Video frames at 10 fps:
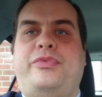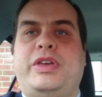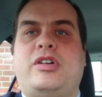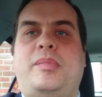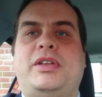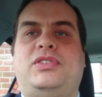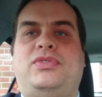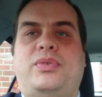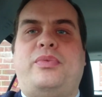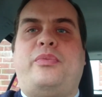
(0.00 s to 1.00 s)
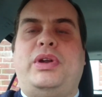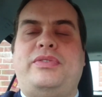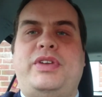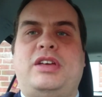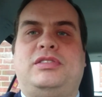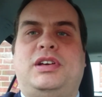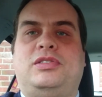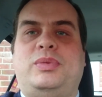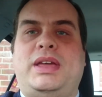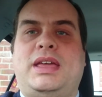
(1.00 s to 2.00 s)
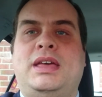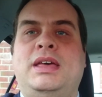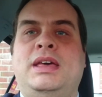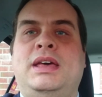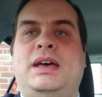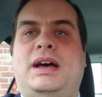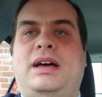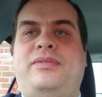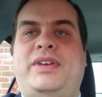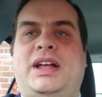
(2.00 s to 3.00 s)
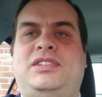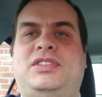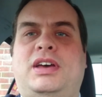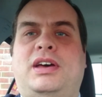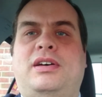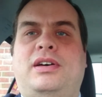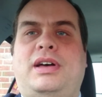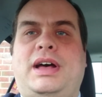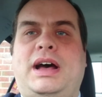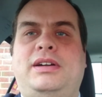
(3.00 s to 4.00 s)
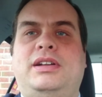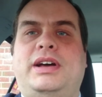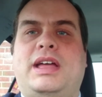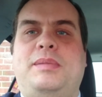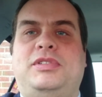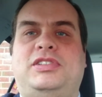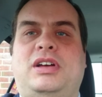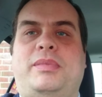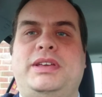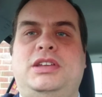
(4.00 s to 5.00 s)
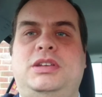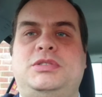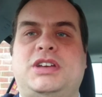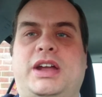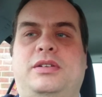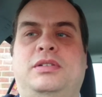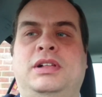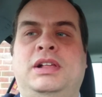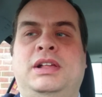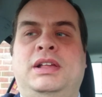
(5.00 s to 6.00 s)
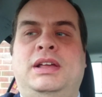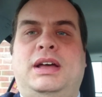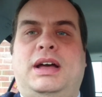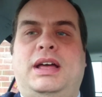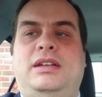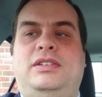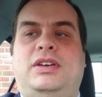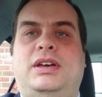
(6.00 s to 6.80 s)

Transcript: comments for one of the videos last week, and that's how did I come to start my YouTube channel, and